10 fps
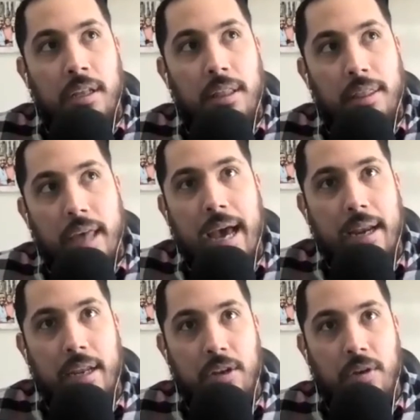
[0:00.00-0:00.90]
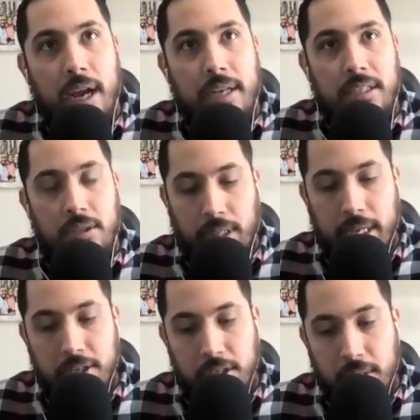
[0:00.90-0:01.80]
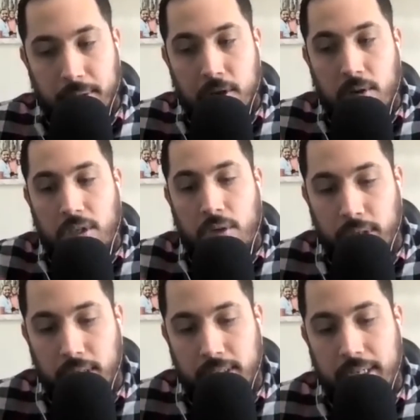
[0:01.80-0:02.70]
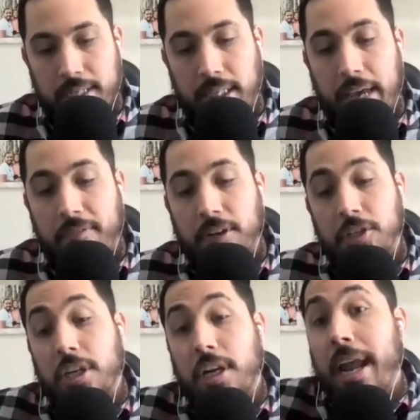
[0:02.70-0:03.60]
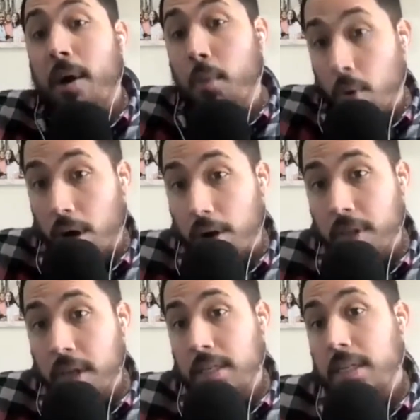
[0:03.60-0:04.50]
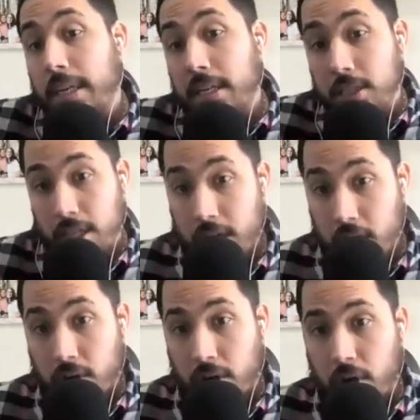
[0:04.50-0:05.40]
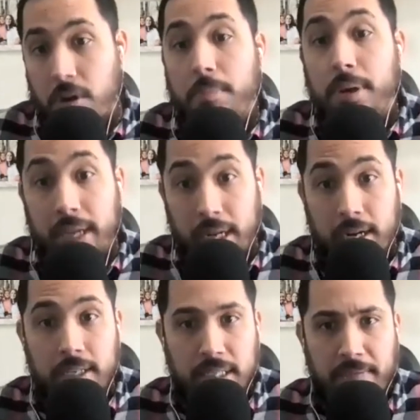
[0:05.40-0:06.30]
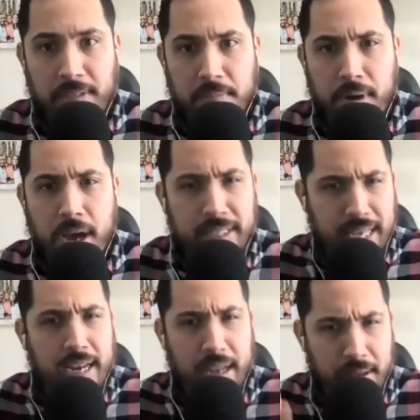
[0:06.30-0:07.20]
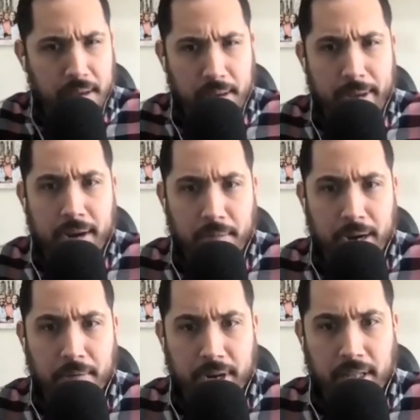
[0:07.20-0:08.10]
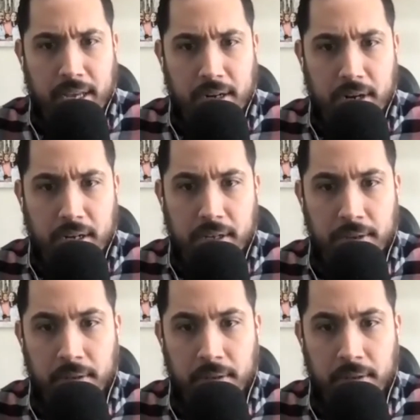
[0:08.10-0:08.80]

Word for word: that in you guys' relationship and using real estate to leverage your net worth to continue to grow to putting it in a safe spot. Is that am I am I reading that correctly?